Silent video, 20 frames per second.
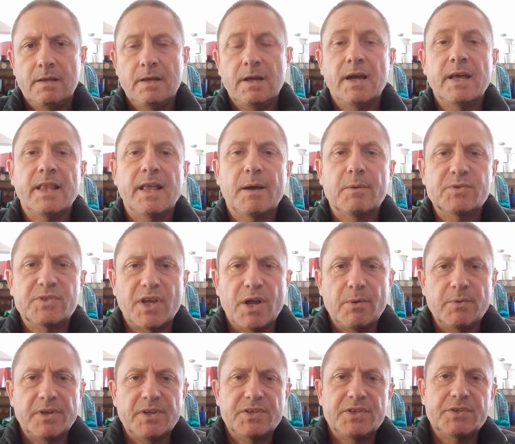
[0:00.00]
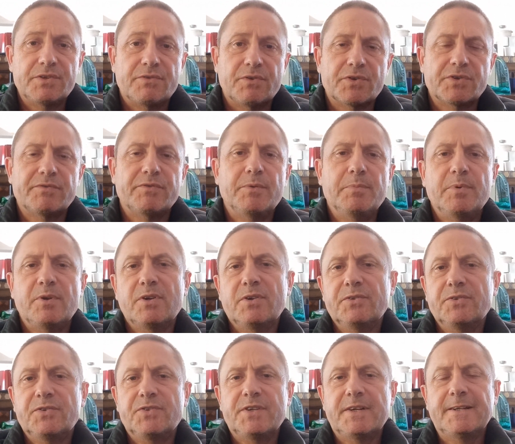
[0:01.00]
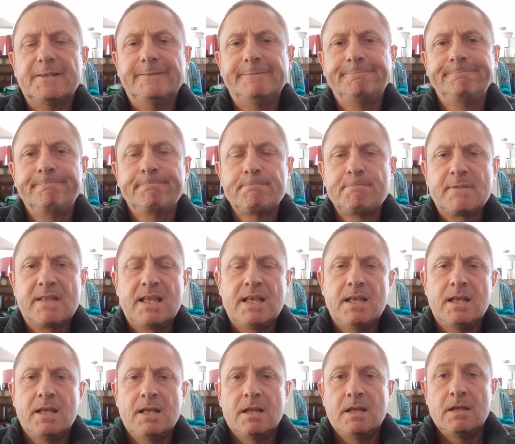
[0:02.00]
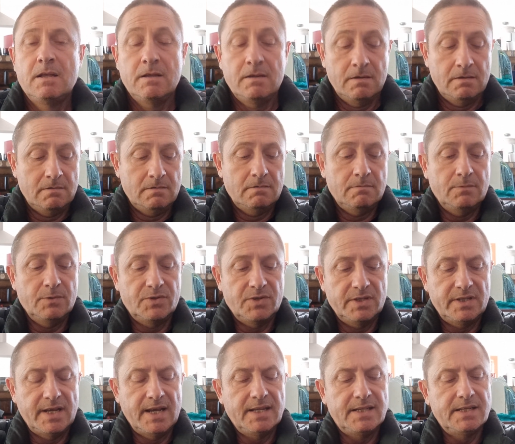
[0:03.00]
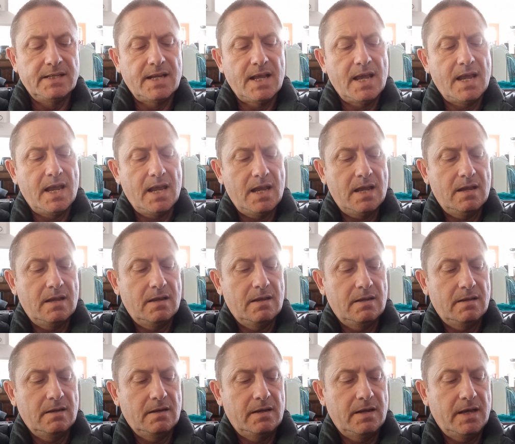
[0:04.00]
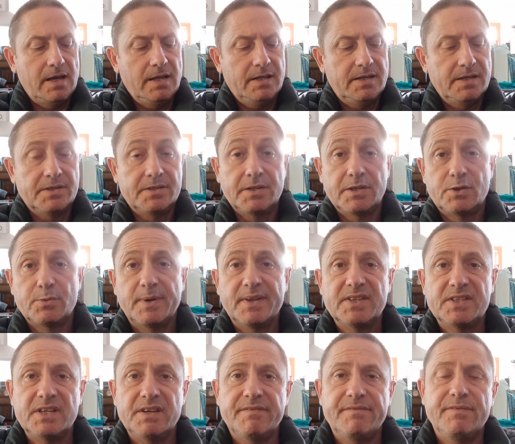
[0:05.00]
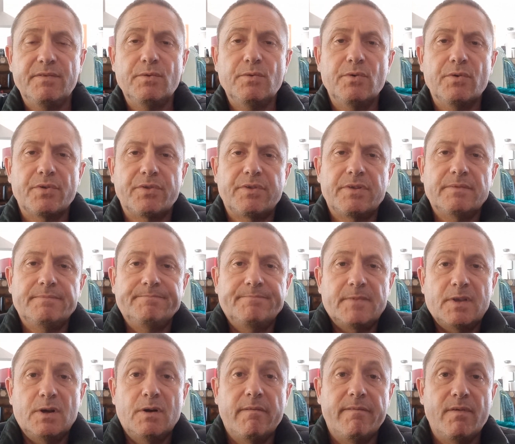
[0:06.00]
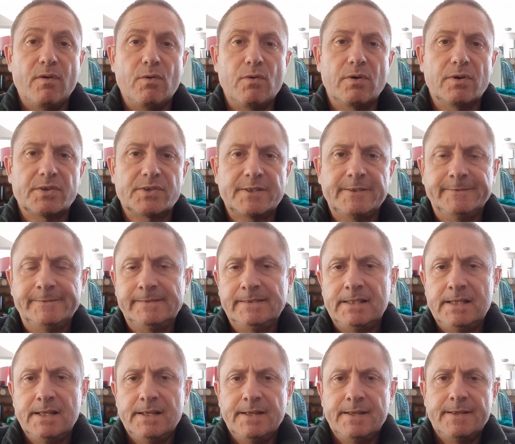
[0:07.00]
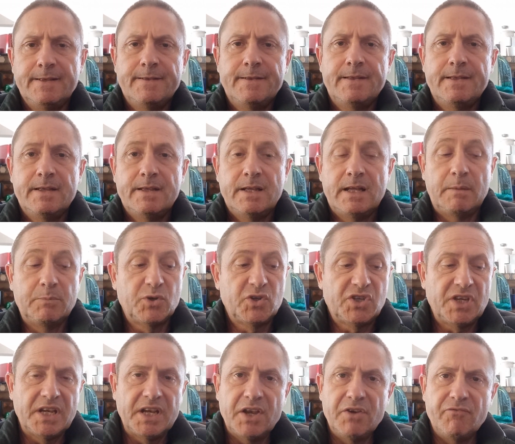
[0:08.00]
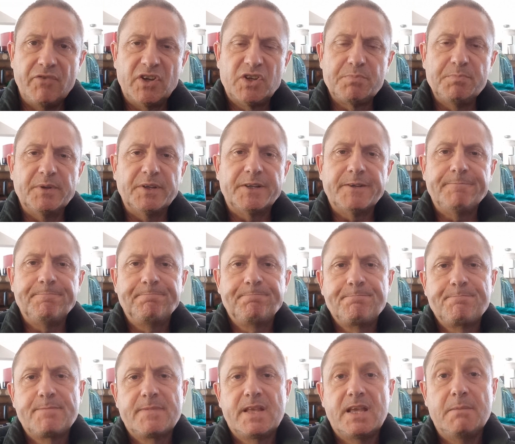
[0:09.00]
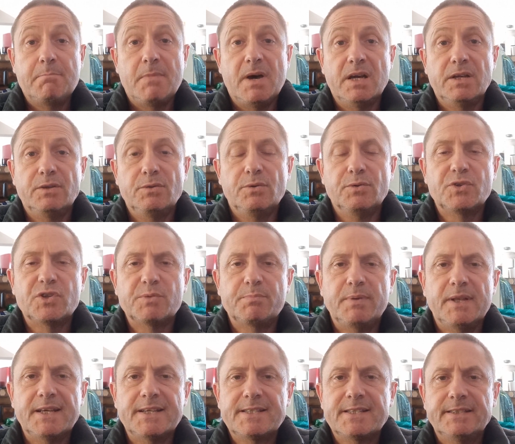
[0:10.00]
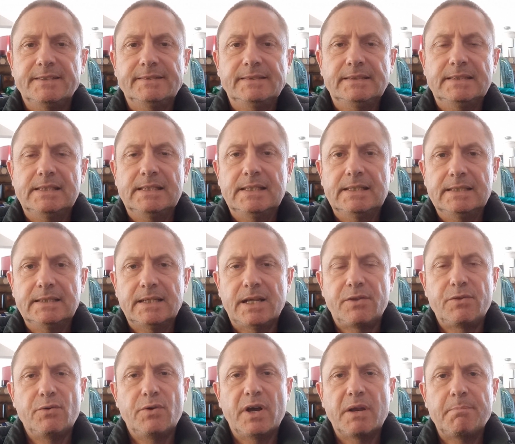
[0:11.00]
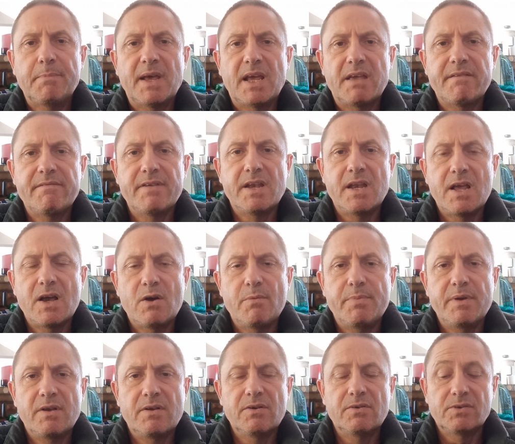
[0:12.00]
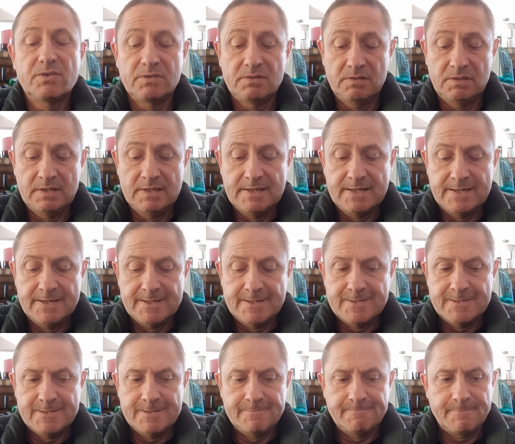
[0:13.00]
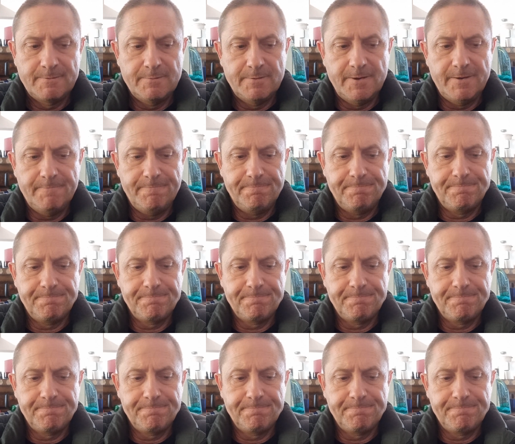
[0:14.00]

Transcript: Hey there, how's it going? This is Cross the Rubicon channel. What's a day today? The date is the 24th of August. I'm just sitting in Richmond in my daughter's place and I thought I'd make a video because, well,